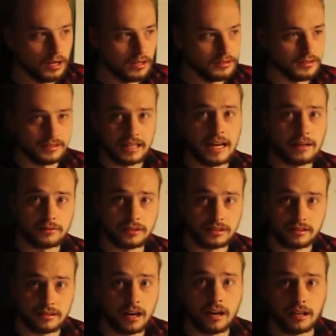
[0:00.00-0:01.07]
the sound is
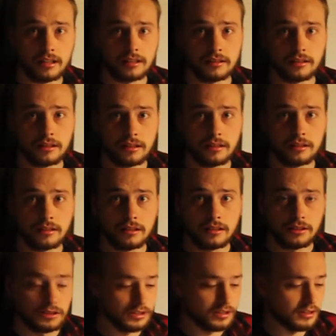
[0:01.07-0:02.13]
silent.
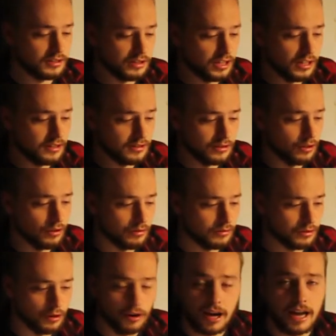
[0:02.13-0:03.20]
She's not
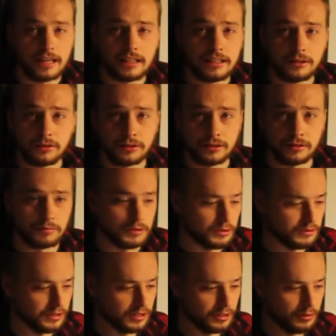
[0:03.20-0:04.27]
got any noise or music.